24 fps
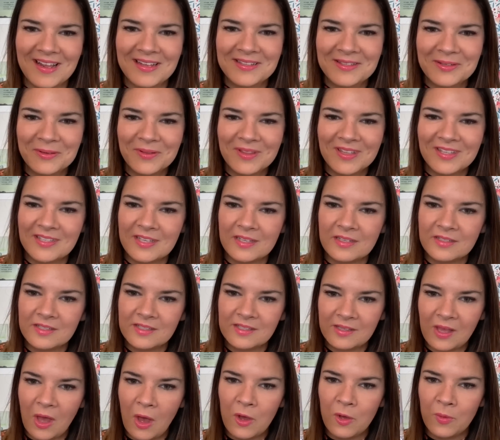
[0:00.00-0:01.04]
And I saw this in
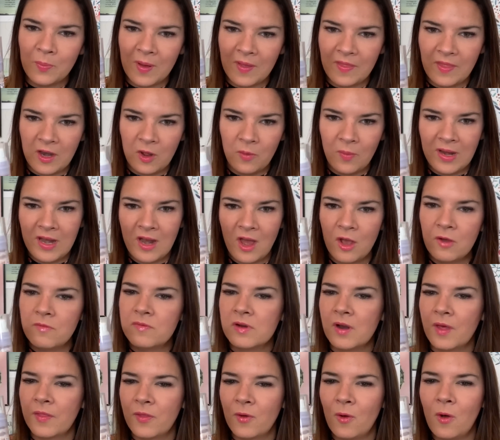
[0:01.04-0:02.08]
Scope and then I went
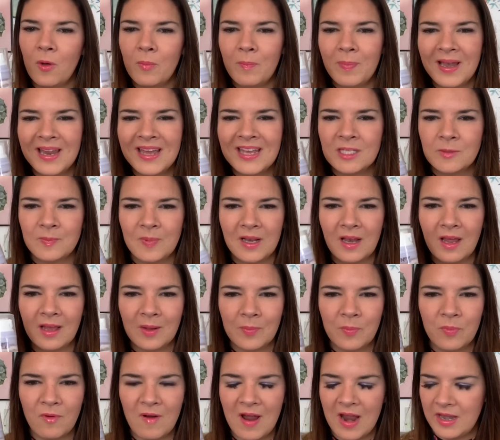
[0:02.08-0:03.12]
over and I thought, oh, please be
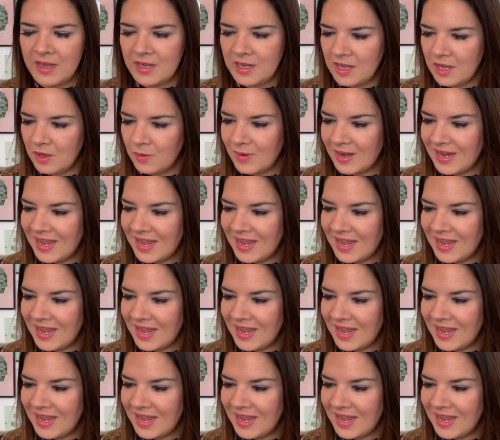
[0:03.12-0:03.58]
like brand new.